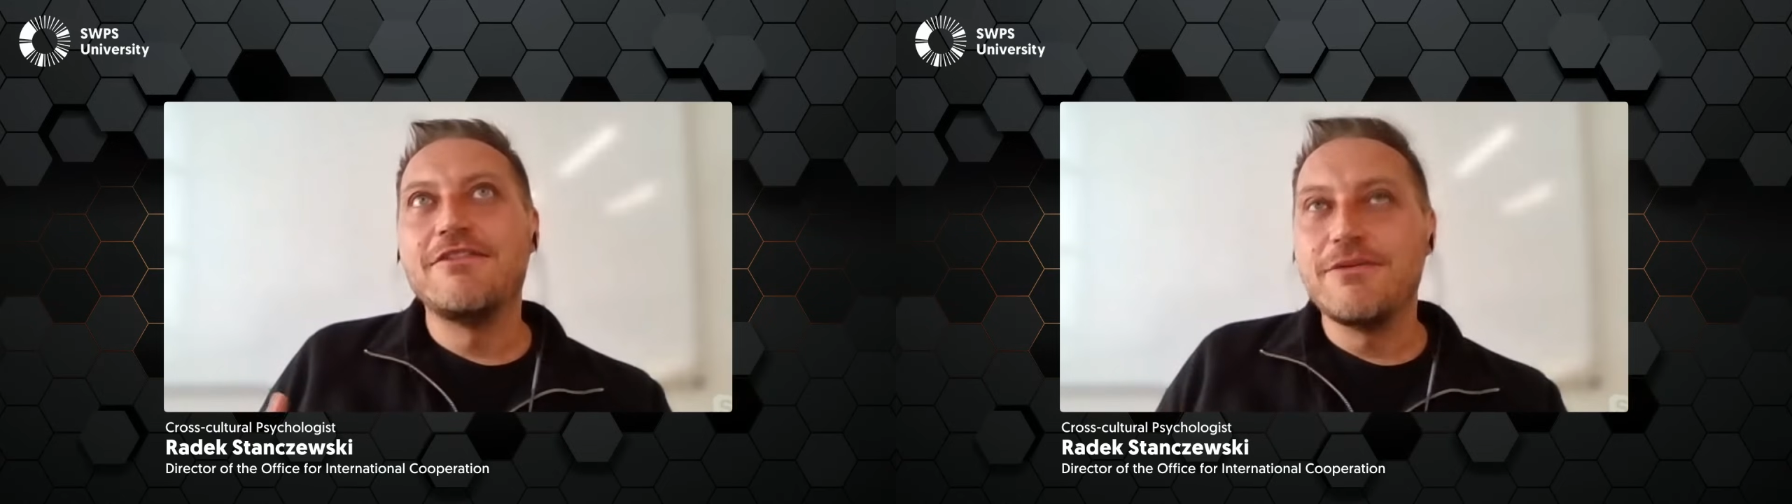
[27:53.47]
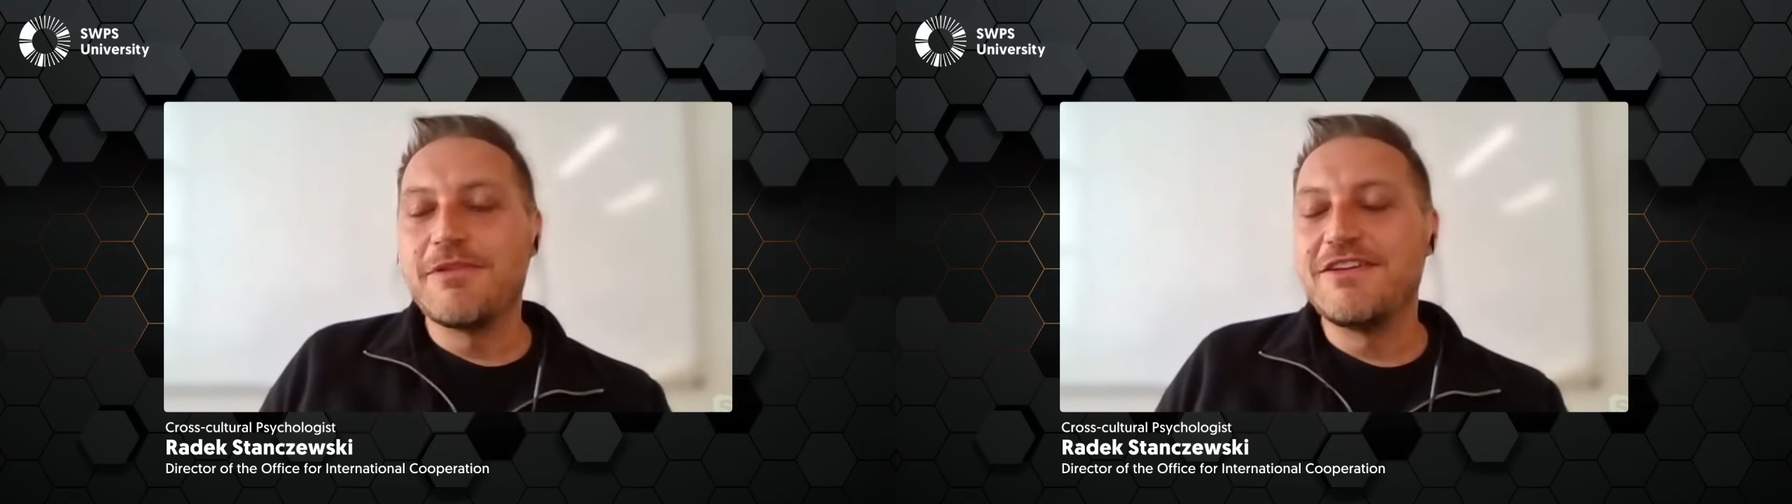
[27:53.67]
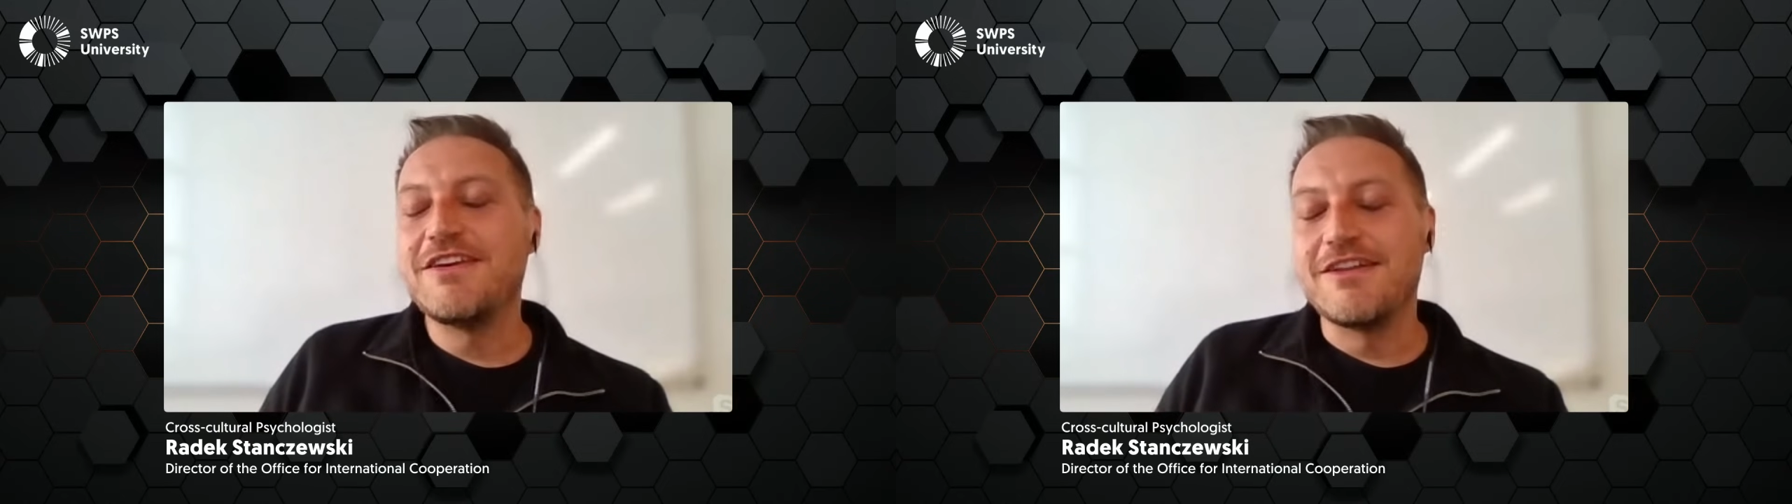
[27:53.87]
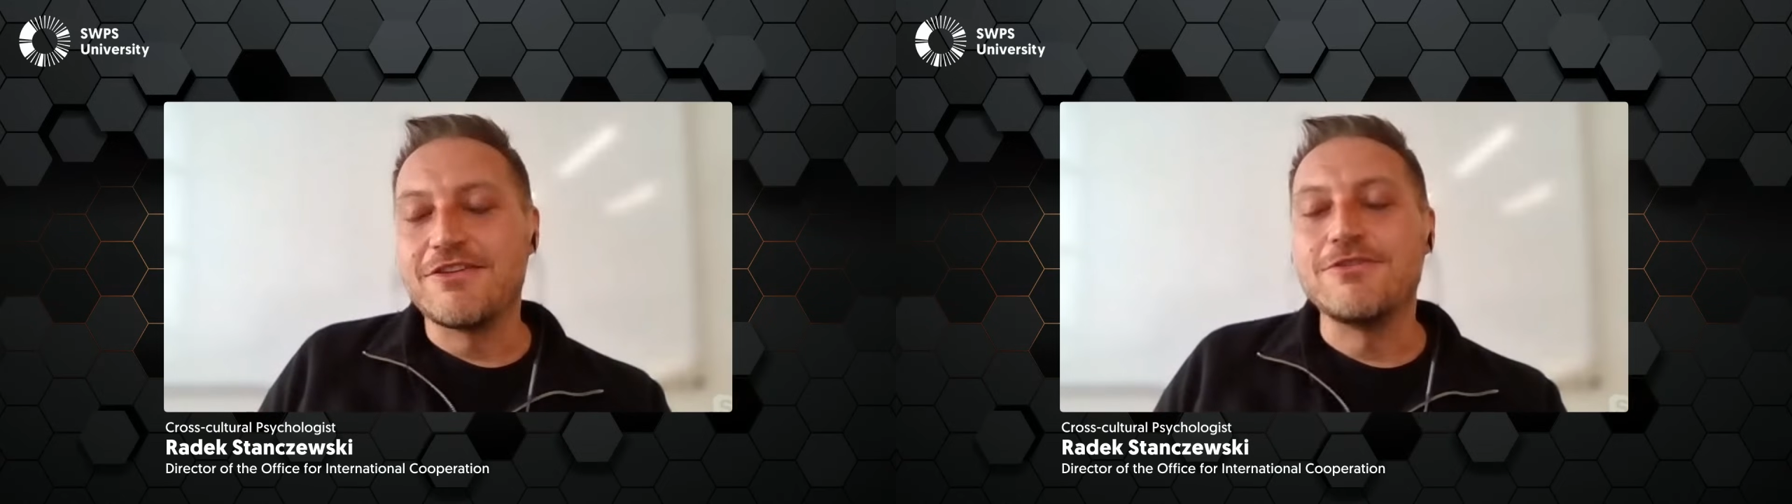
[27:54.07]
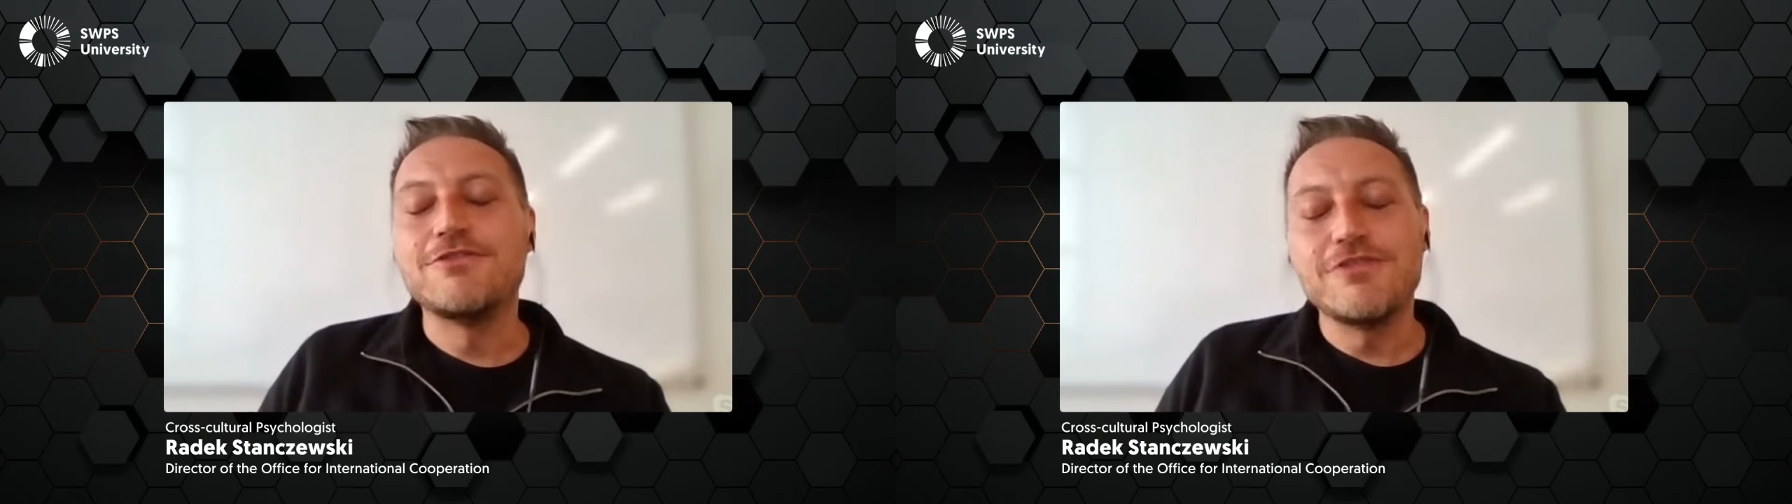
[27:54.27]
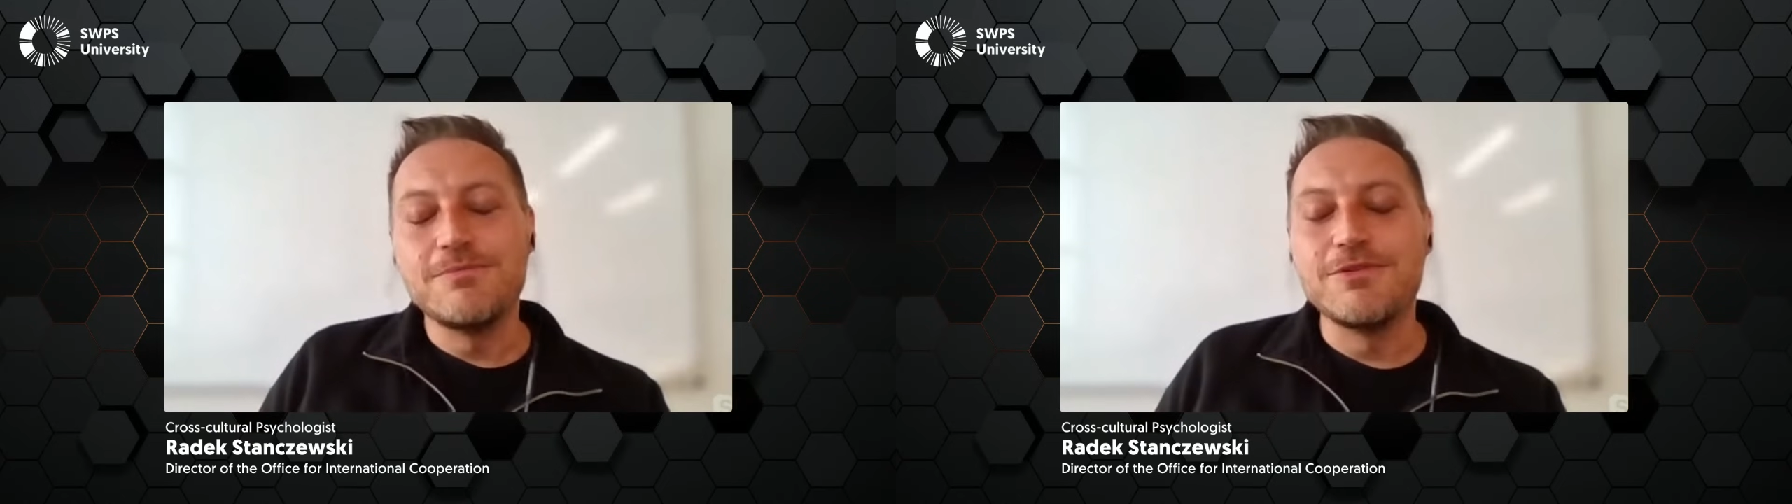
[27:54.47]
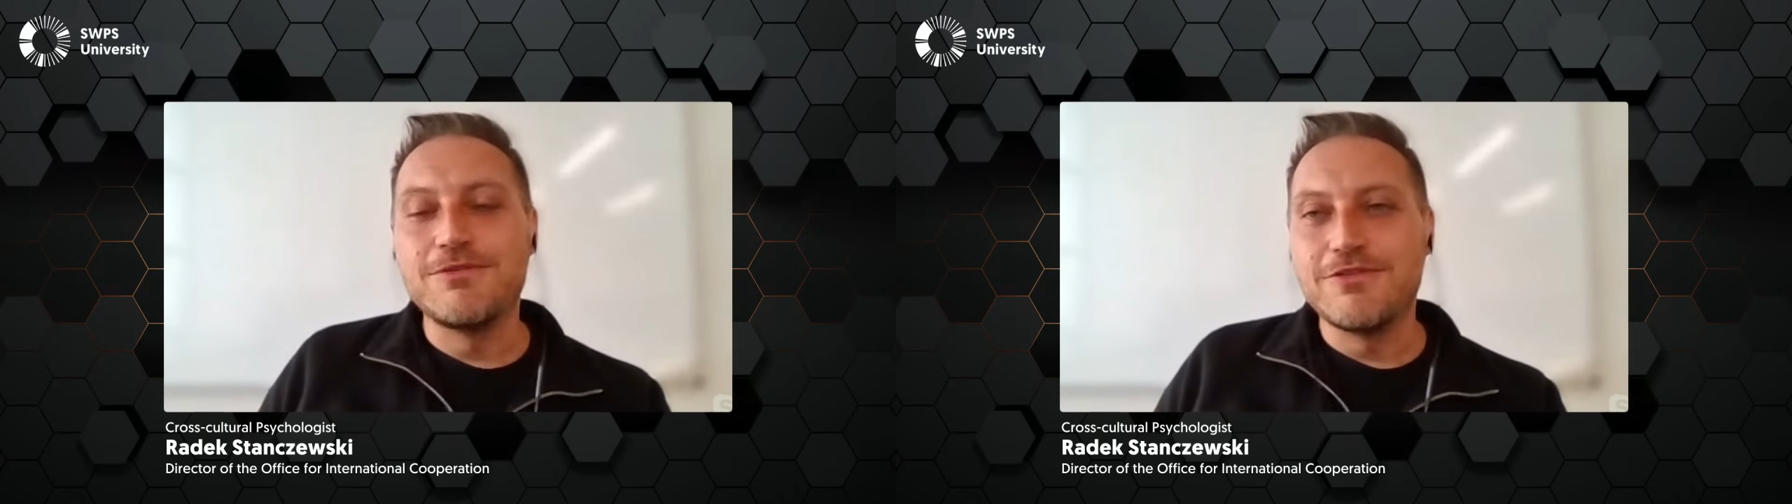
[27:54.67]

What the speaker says: everybody can contribute